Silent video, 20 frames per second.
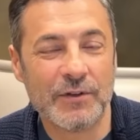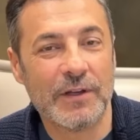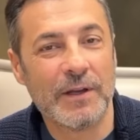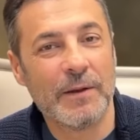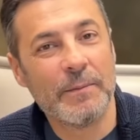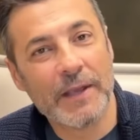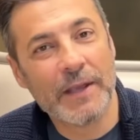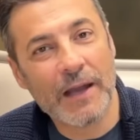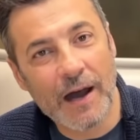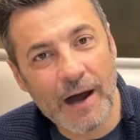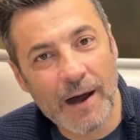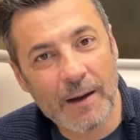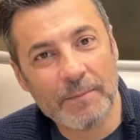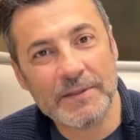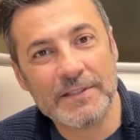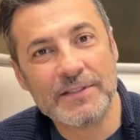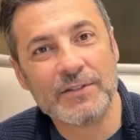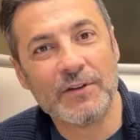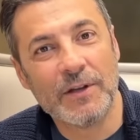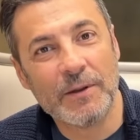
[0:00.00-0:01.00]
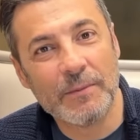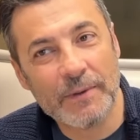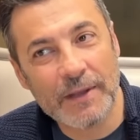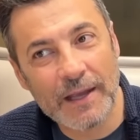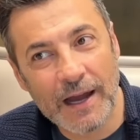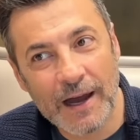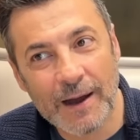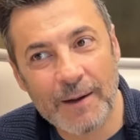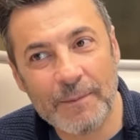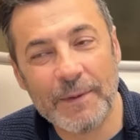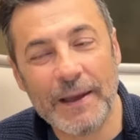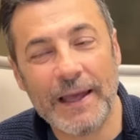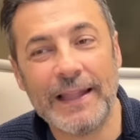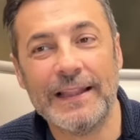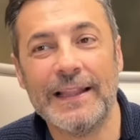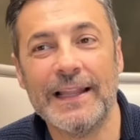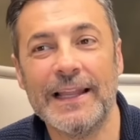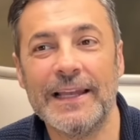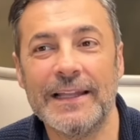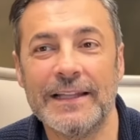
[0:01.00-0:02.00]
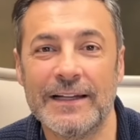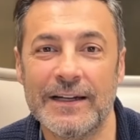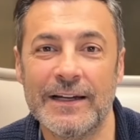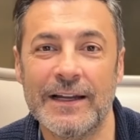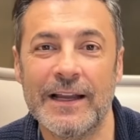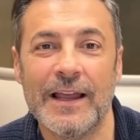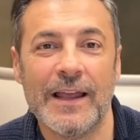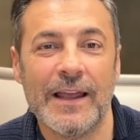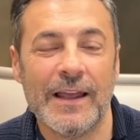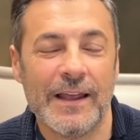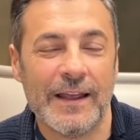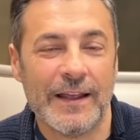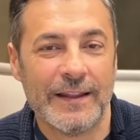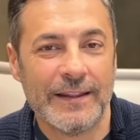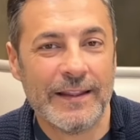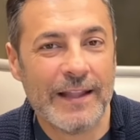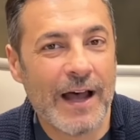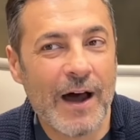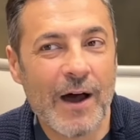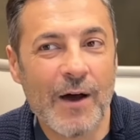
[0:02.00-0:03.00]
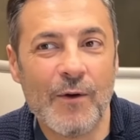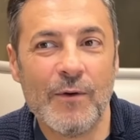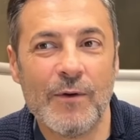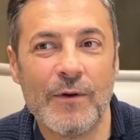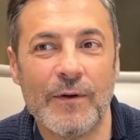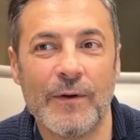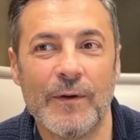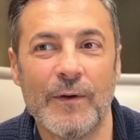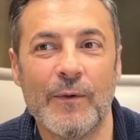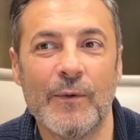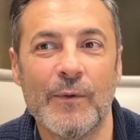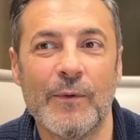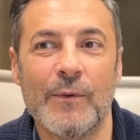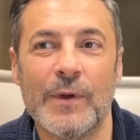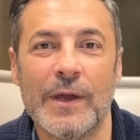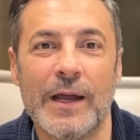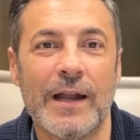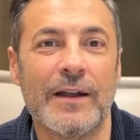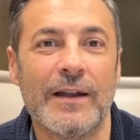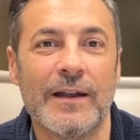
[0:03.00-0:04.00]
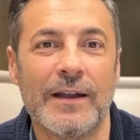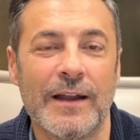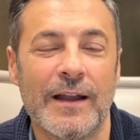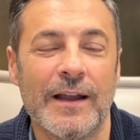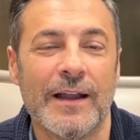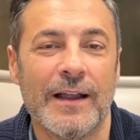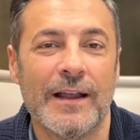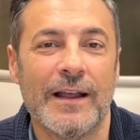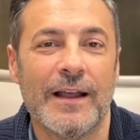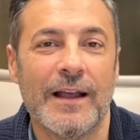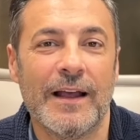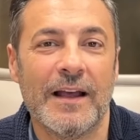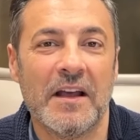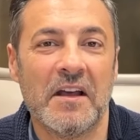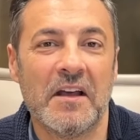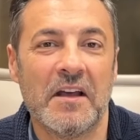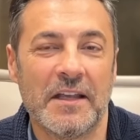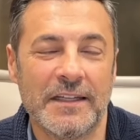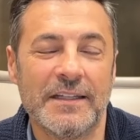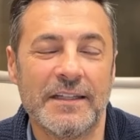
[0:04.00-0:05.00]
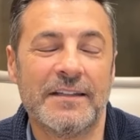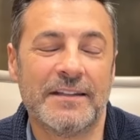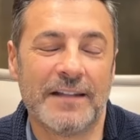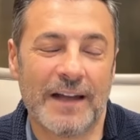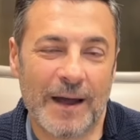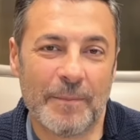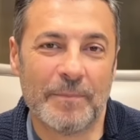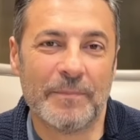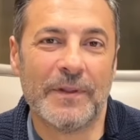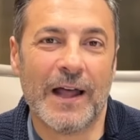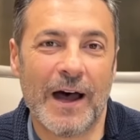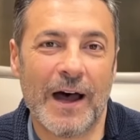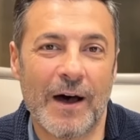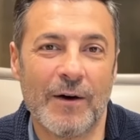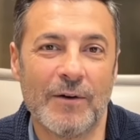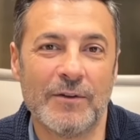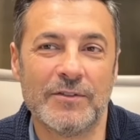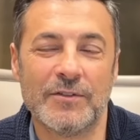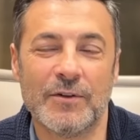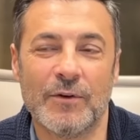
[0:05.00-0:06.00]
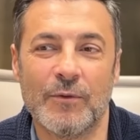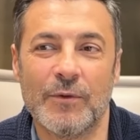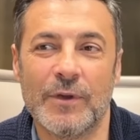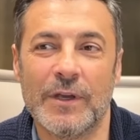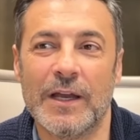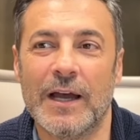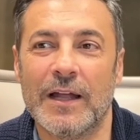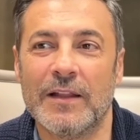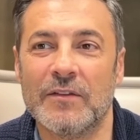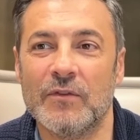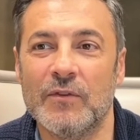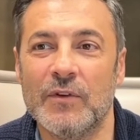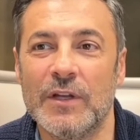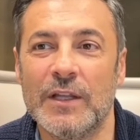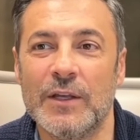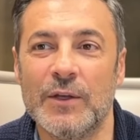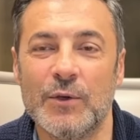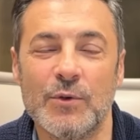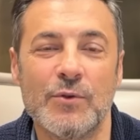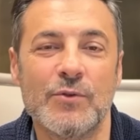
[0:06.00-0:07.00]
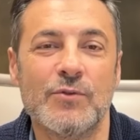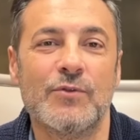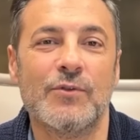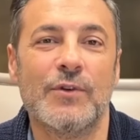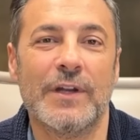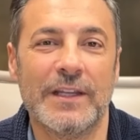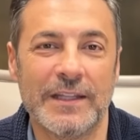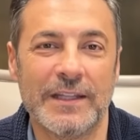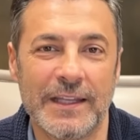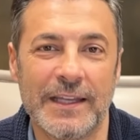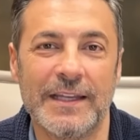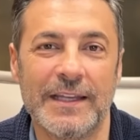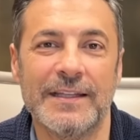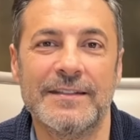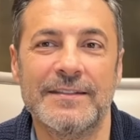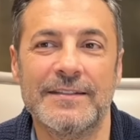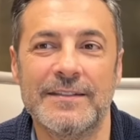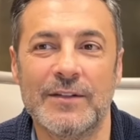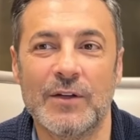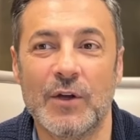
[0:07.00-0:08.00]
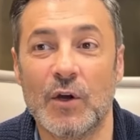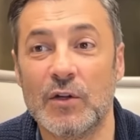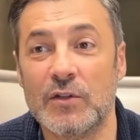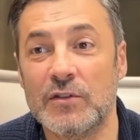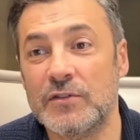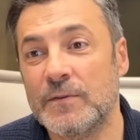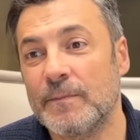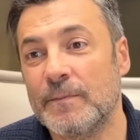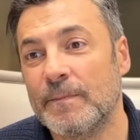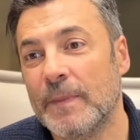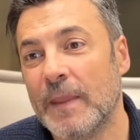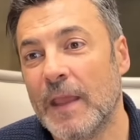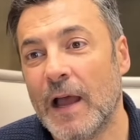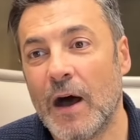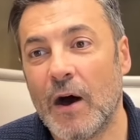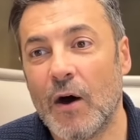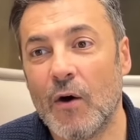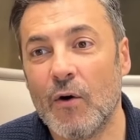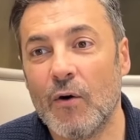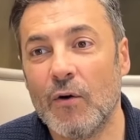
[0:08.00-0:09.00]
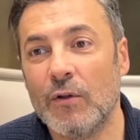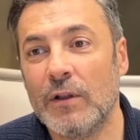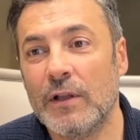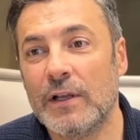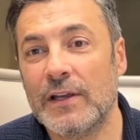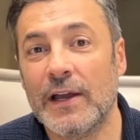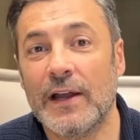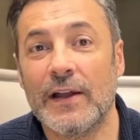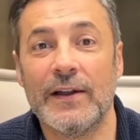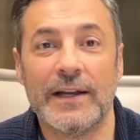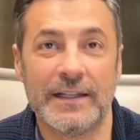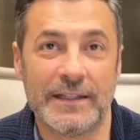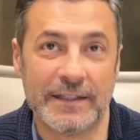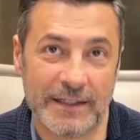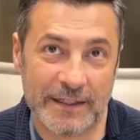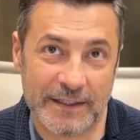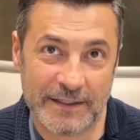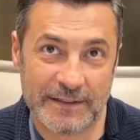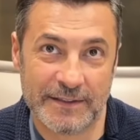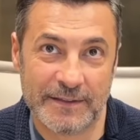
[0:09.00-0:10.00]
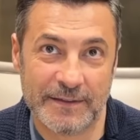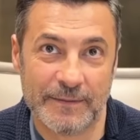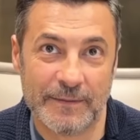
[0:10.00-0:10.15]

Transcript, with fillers: be up. It's gonna be up. And later, now we are uh, in the top now. So we got really huge ratings because all characters,